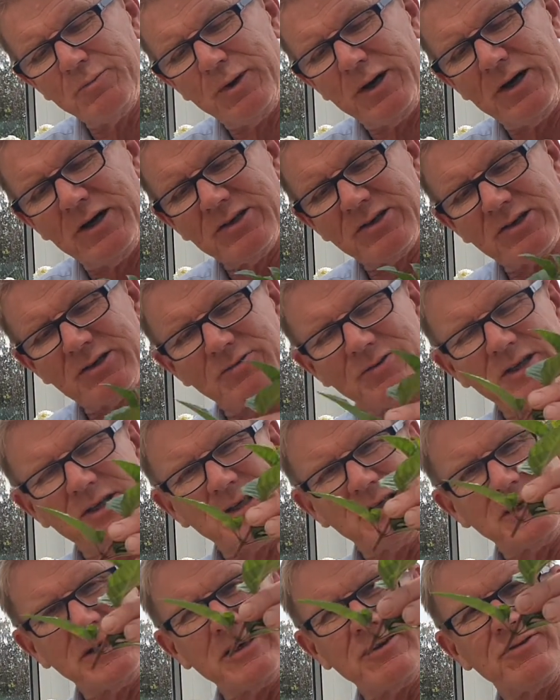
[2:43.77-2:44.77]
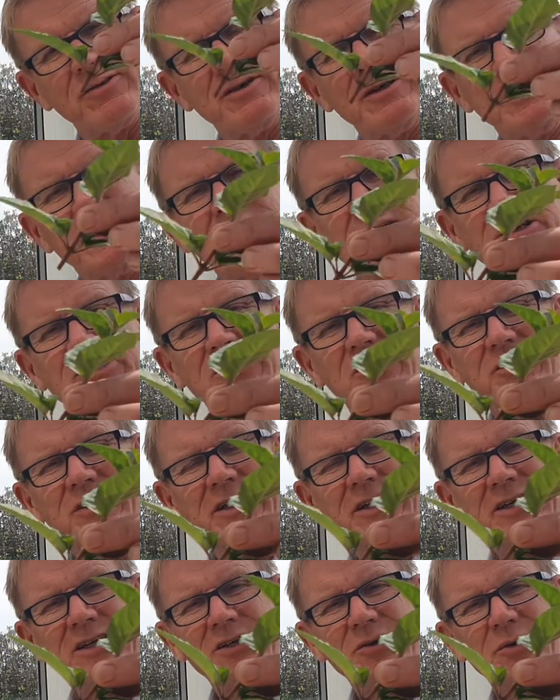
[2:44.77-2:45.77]
parts of the leaf. So
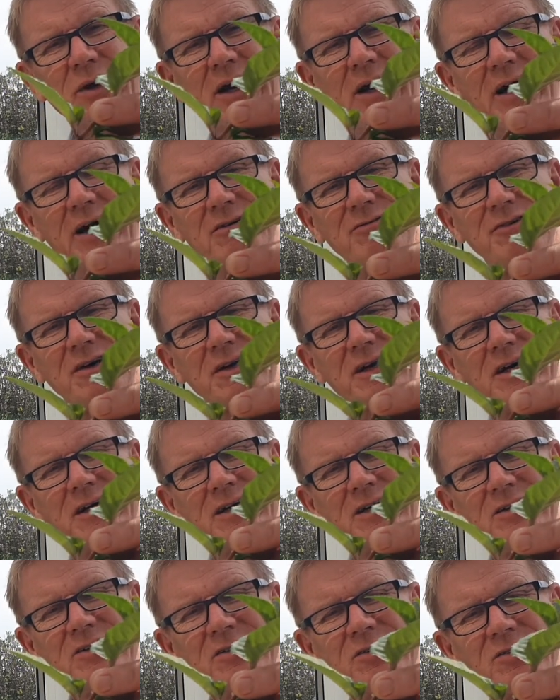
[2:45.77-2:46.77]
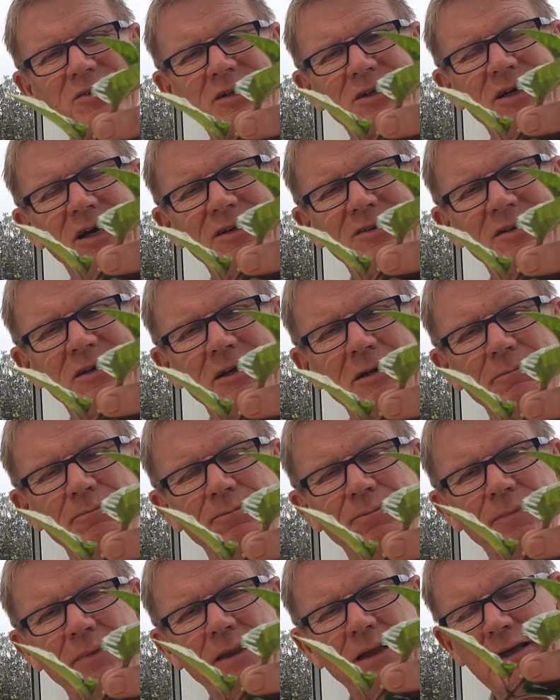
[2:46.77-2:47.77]
there you have an ideal cutting.
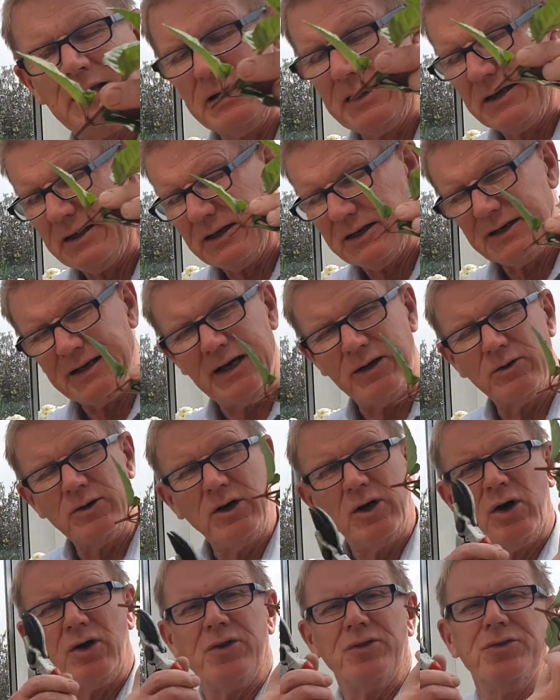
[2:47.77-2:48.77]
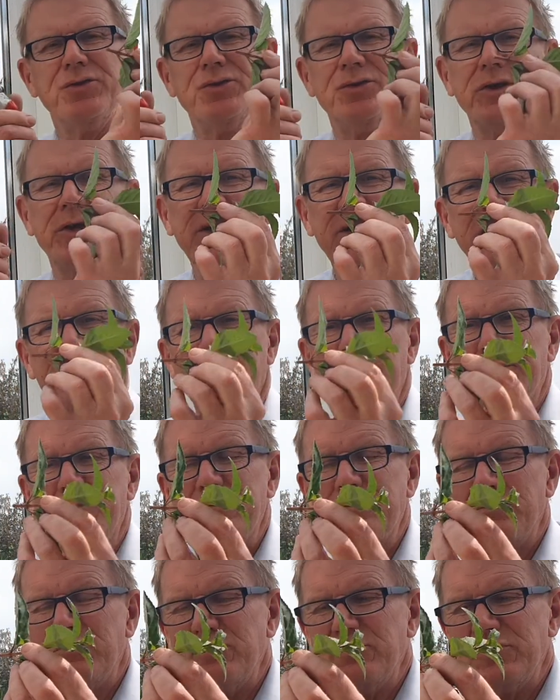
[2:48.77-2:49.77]
Now, the
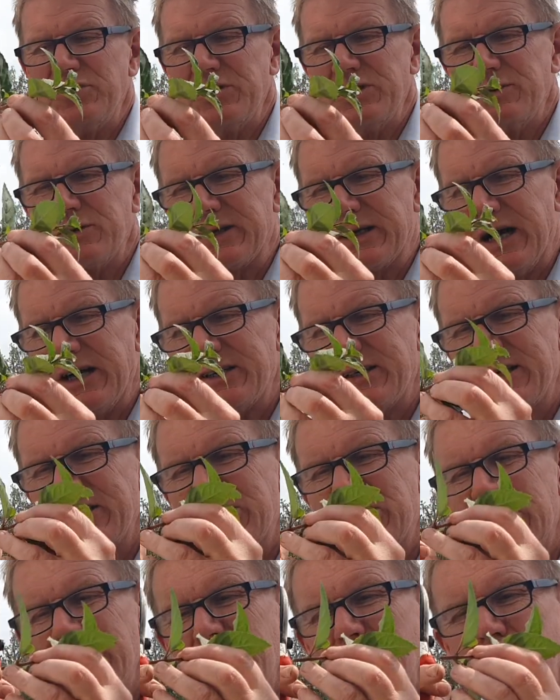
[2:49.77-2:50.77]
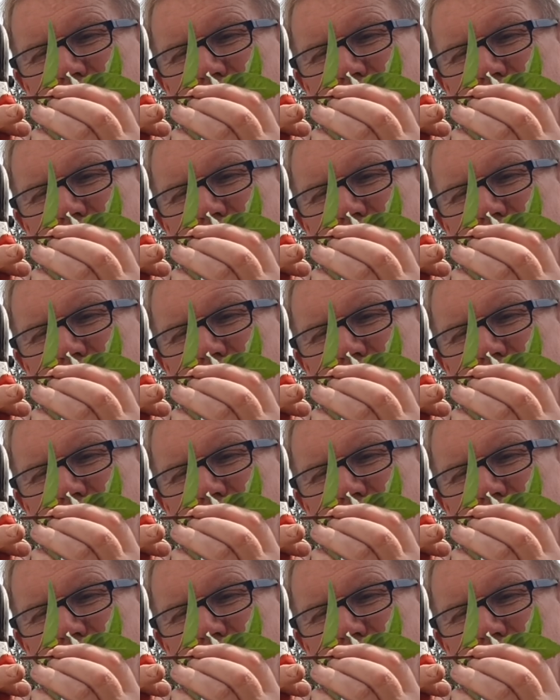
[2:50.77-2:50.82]
cutting is going to